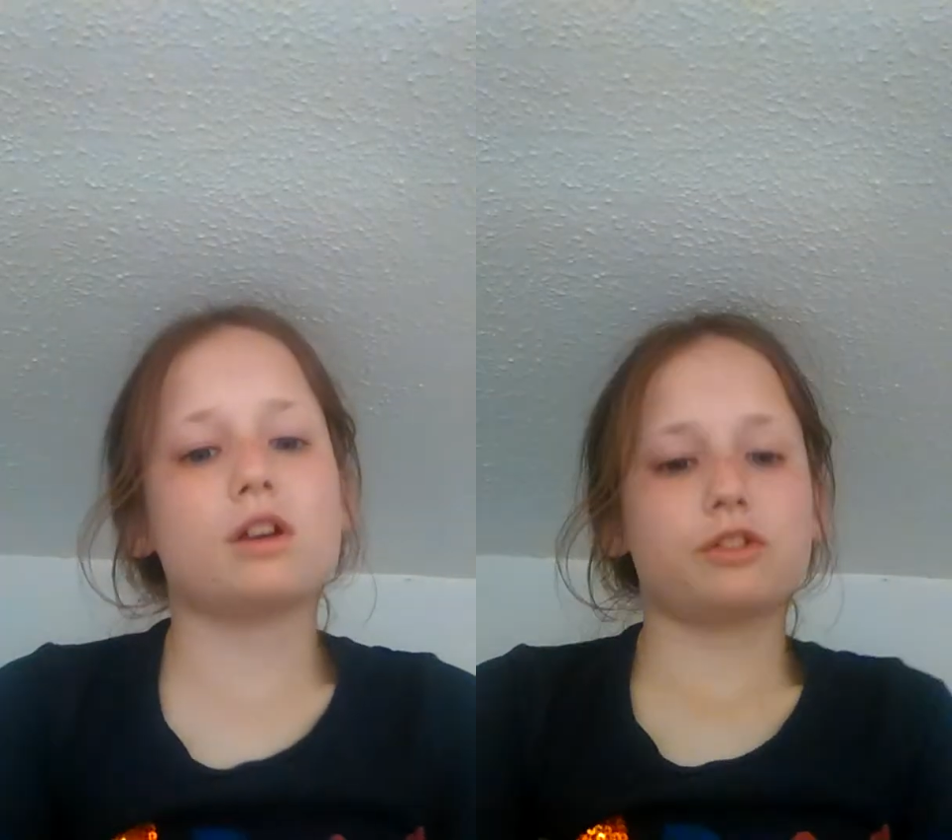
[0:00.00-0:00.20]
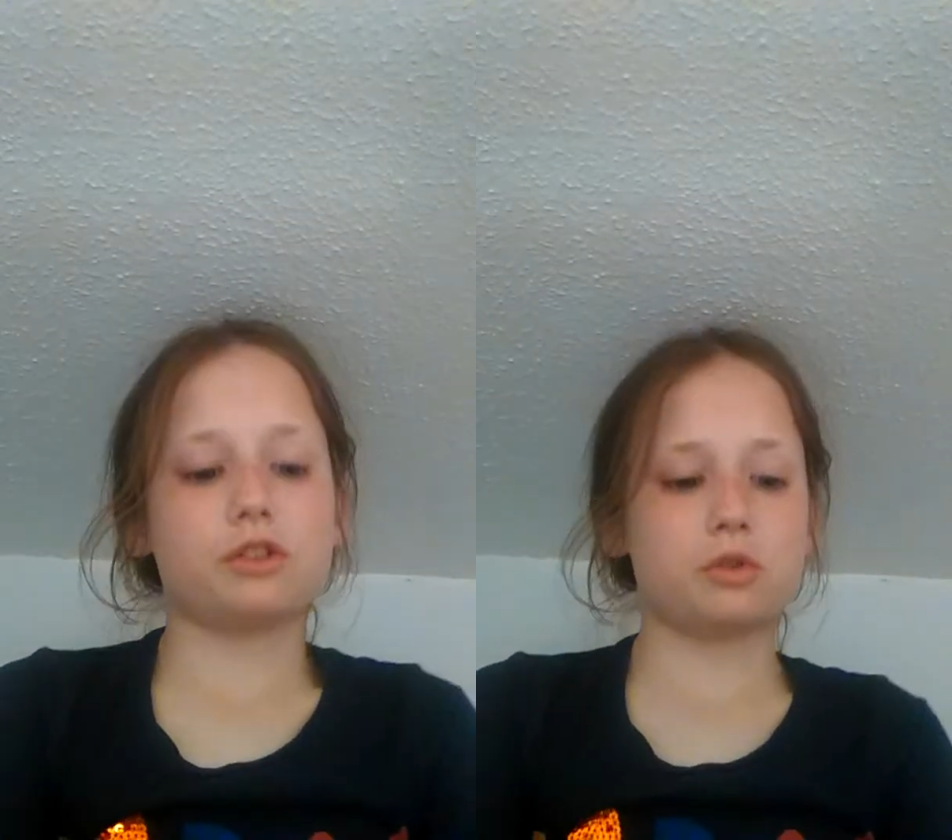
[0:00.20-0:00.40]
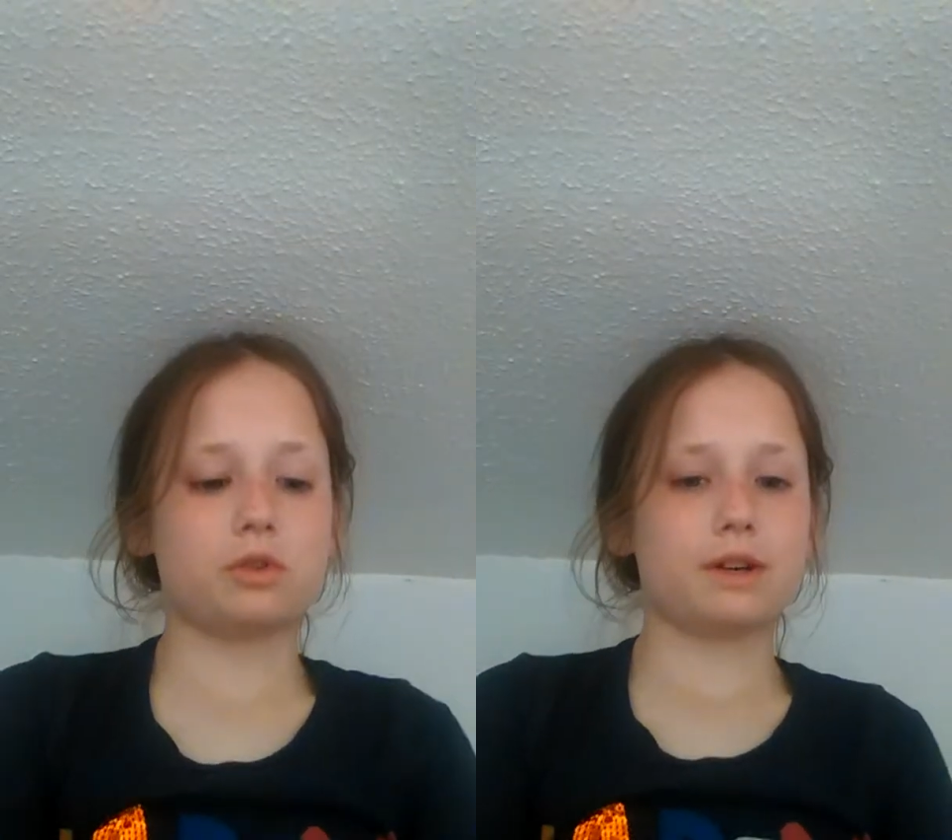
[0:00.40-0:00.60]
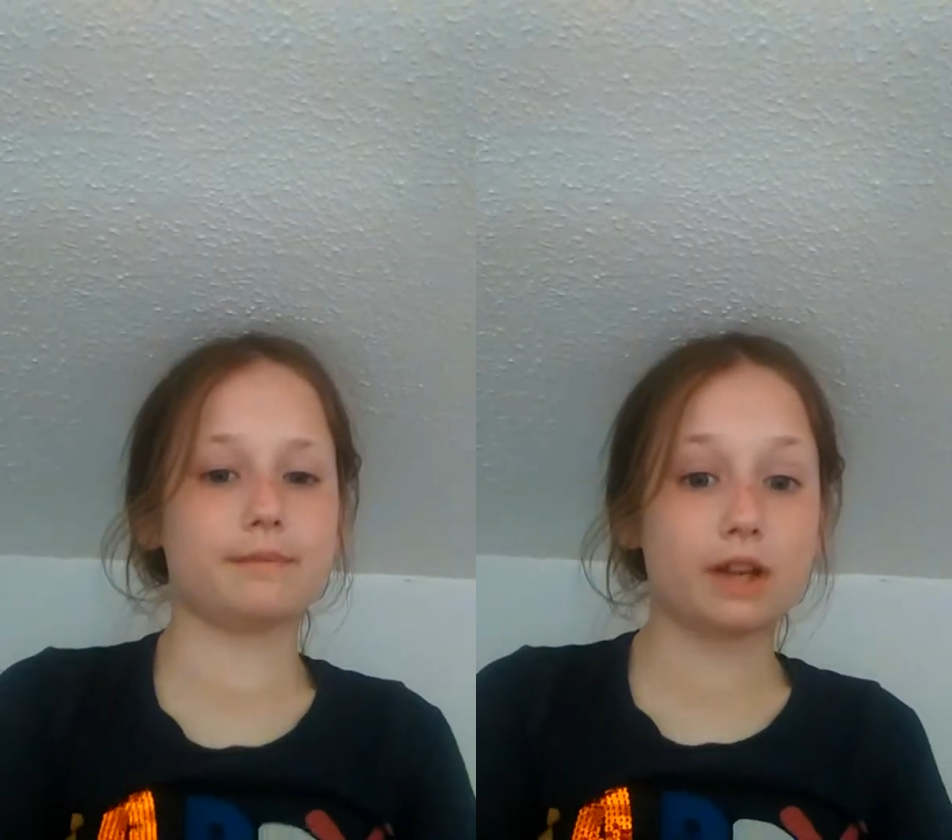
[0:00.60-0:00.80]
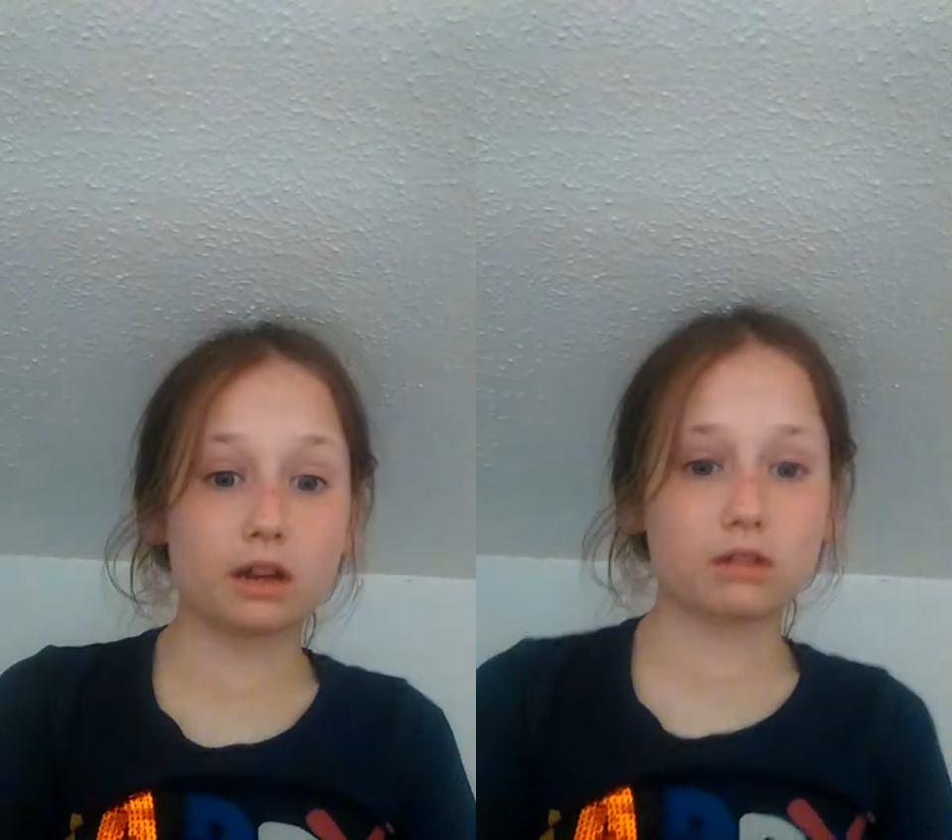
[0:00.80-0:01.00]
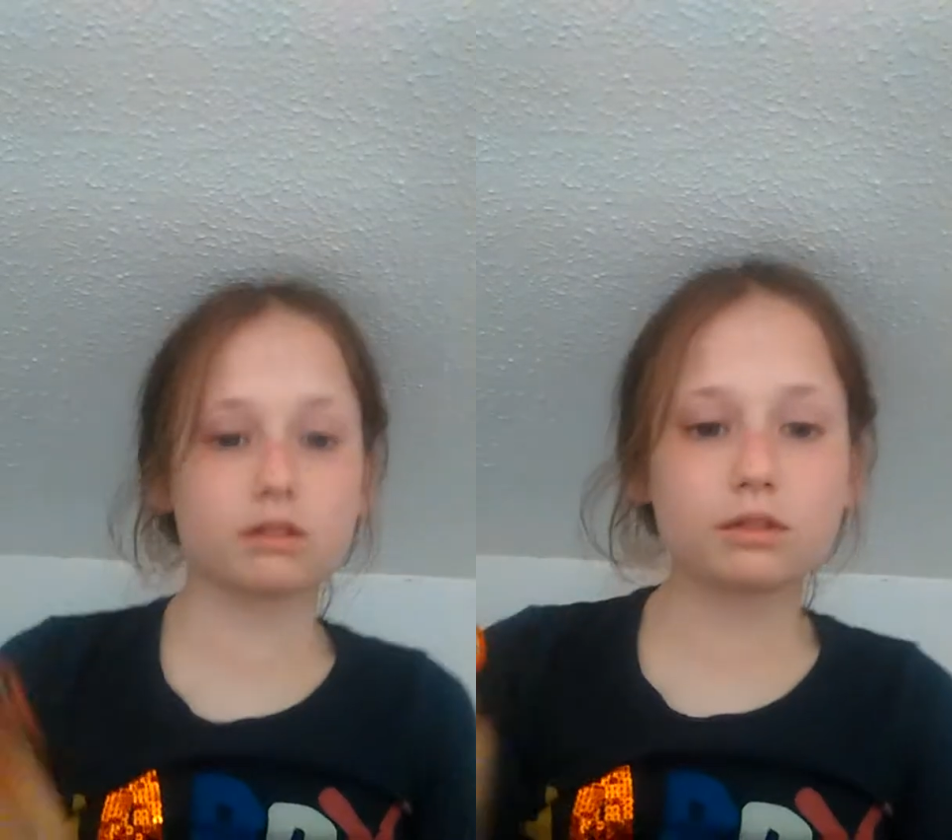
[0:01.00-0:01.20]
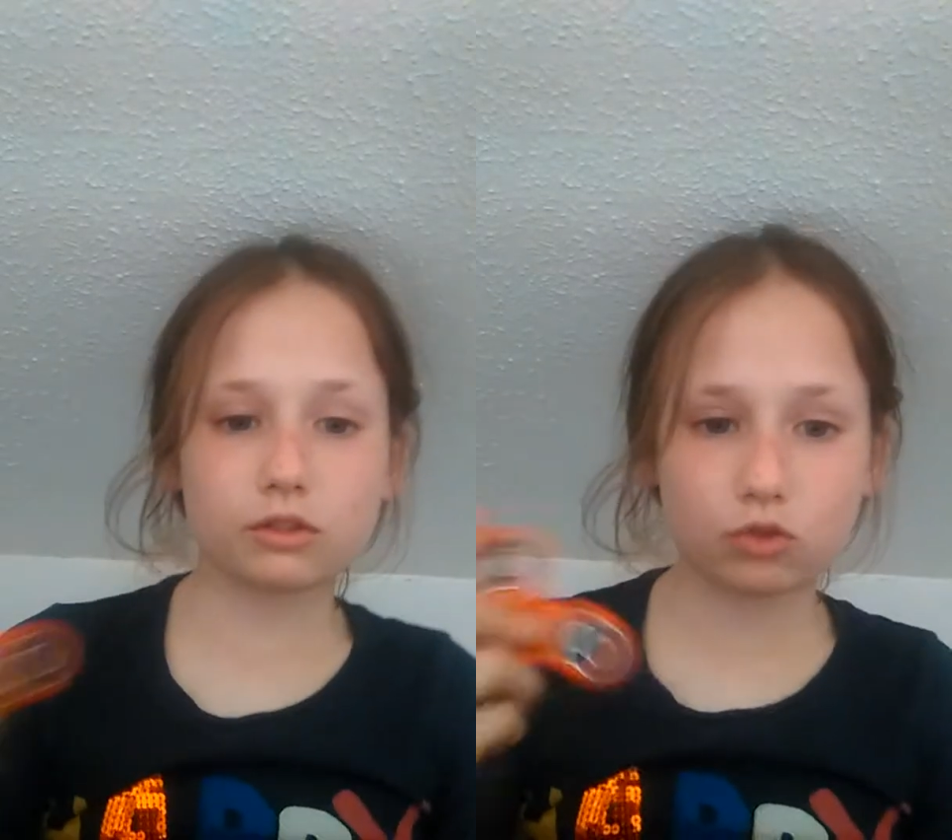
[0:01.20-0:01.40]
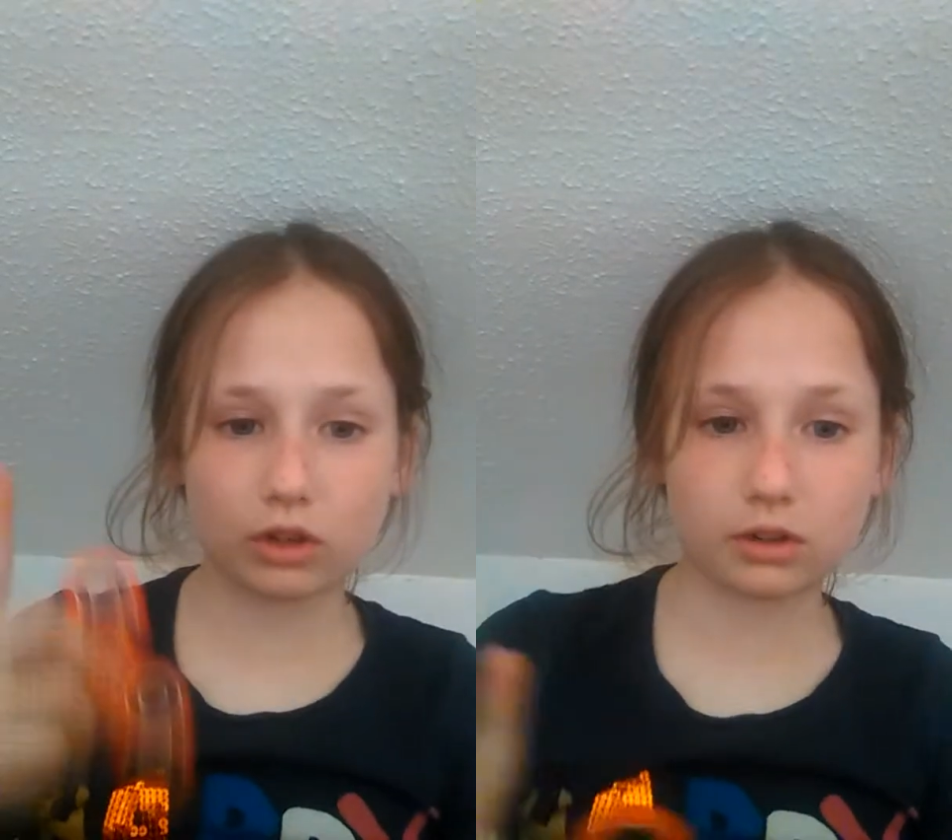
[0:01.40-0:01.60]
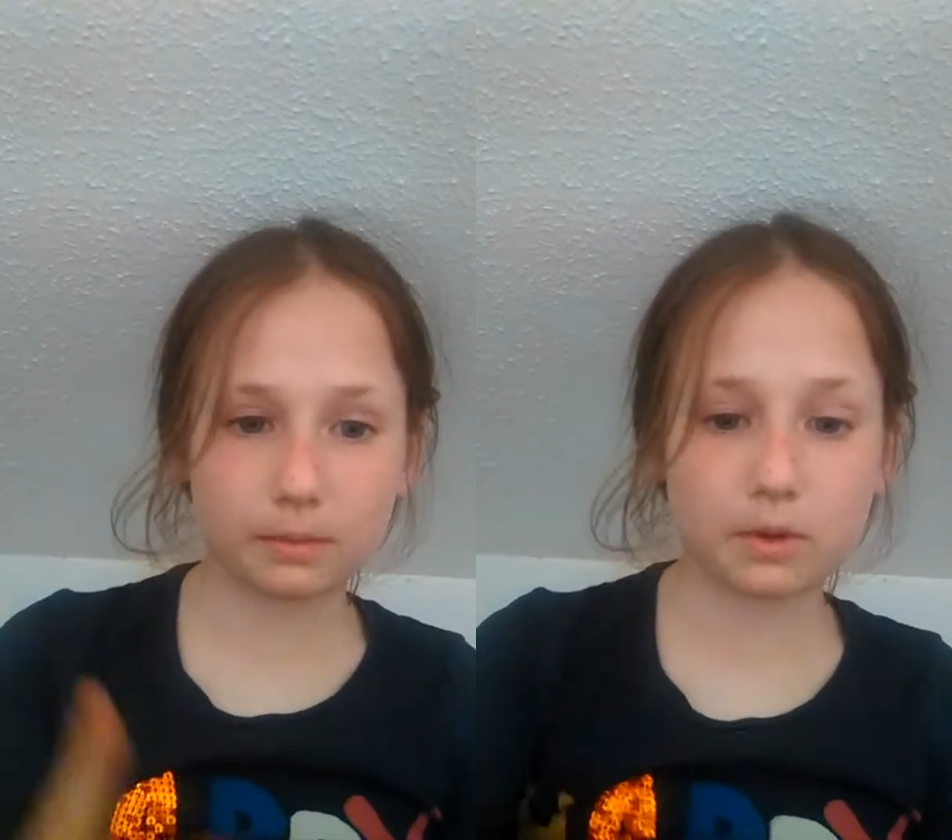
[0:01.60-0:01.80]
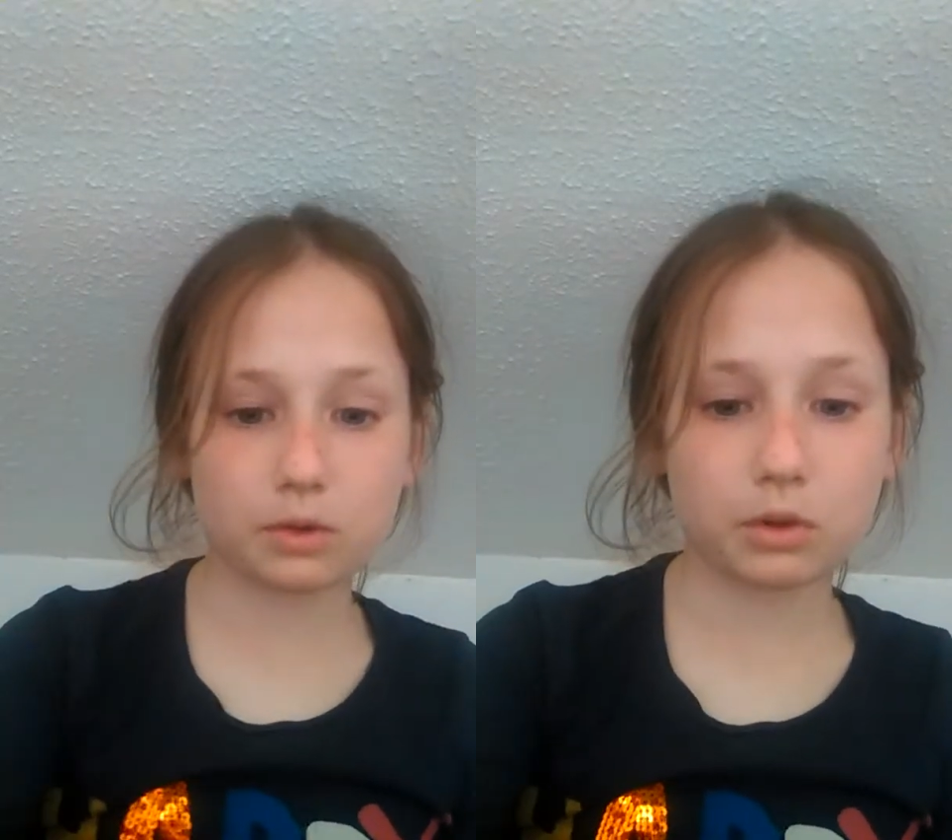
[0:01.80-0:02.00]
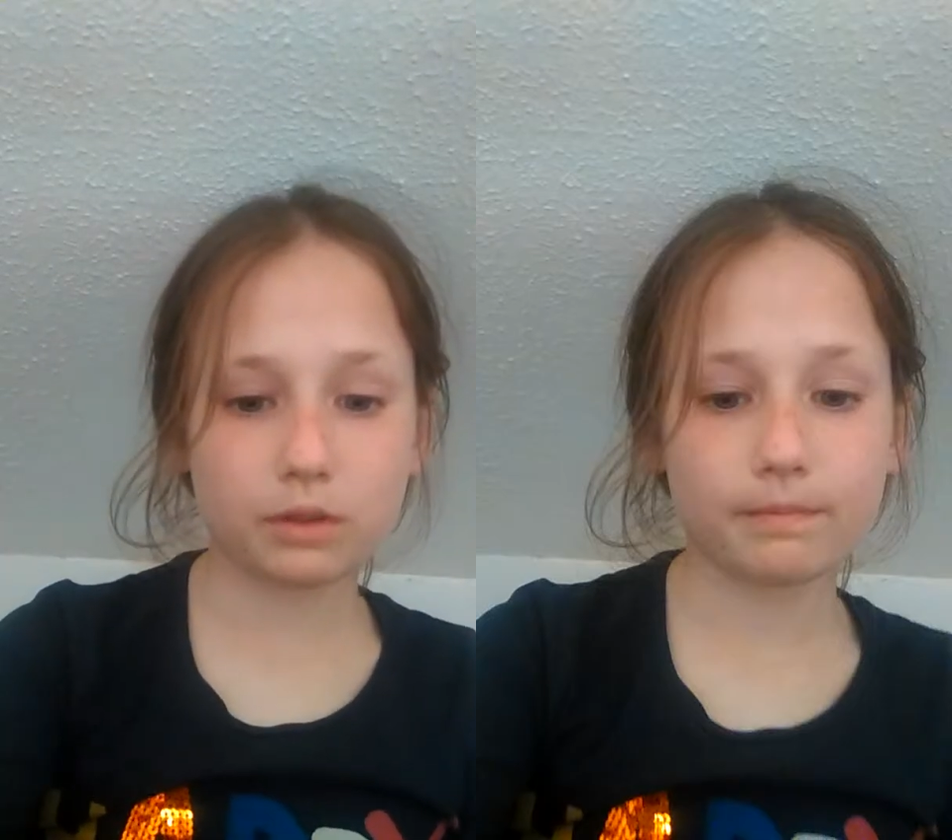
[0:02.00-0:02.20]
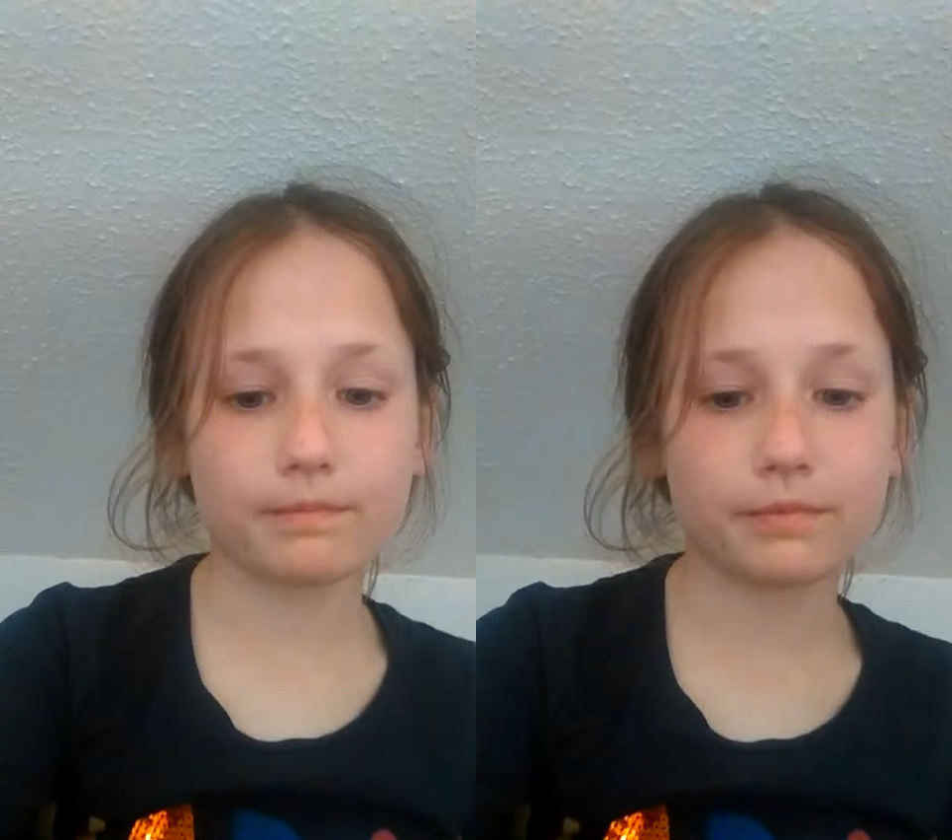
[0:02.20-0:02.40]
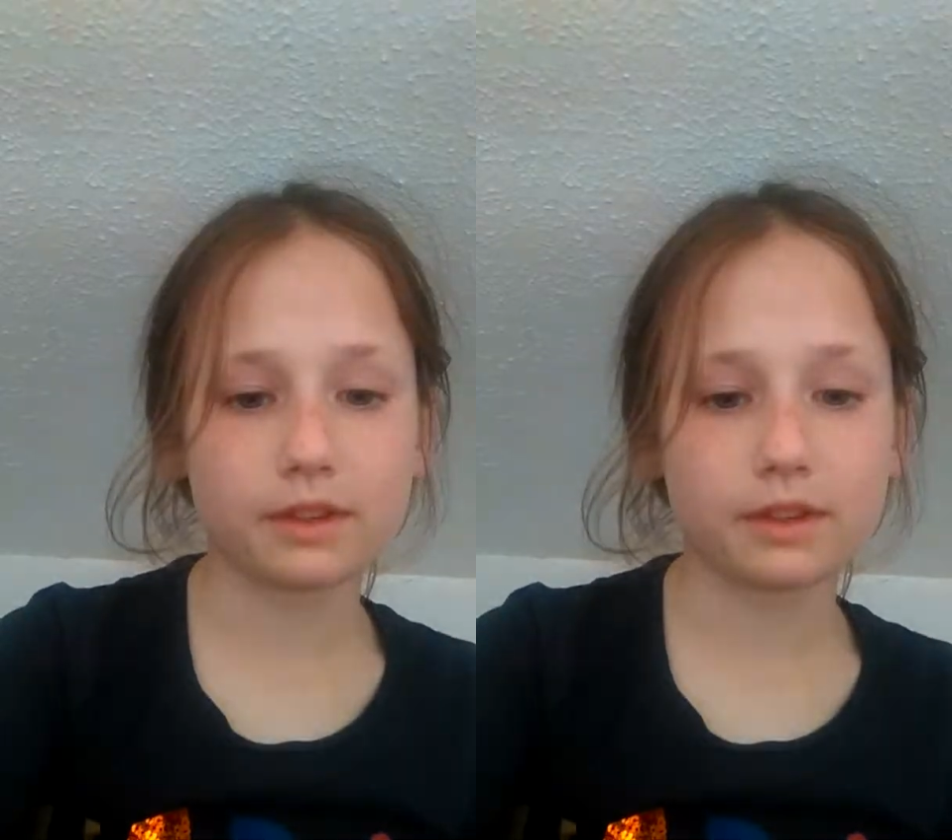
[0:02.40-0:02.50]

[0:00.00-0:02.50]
So, yeah, trick number one.